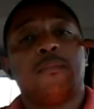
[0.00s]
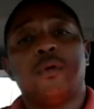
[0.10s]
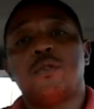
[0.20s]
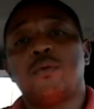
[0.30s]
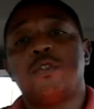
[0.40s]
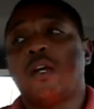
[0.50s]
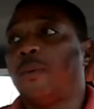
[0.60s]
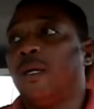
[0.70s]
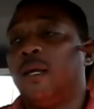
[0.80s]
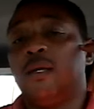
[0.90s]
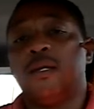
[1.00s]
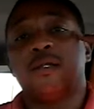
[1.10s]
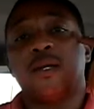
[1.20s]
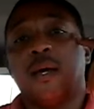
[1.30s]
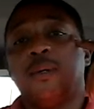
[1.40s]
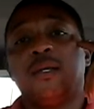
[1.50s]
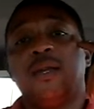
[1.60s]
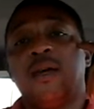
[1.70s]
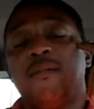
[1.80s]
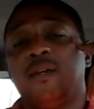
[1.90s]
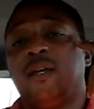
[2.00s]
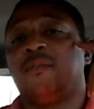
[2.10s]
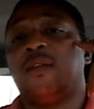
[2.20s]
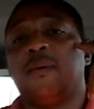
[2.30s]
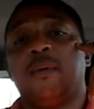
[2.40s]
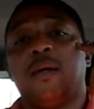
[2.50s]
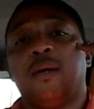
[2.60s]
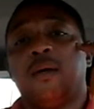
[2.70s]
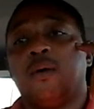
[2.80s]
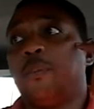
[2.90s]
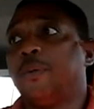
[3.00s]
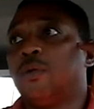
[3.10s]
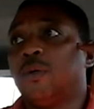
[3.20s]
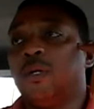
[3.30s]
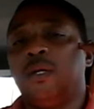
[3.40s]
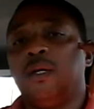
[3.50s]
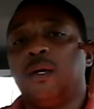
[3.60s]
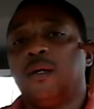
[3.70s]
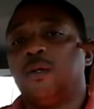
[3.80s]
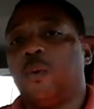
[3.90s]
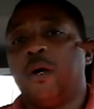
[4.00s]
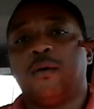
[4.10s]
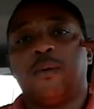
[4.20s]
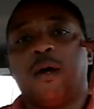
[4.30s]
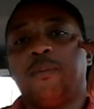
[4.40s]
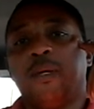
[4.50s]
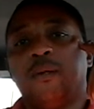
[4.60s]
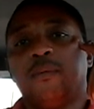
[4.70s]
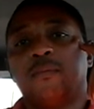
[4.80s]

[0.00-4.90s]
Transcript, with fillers: Those two gentlemen are idiots. I would never give them opportunity to work around me.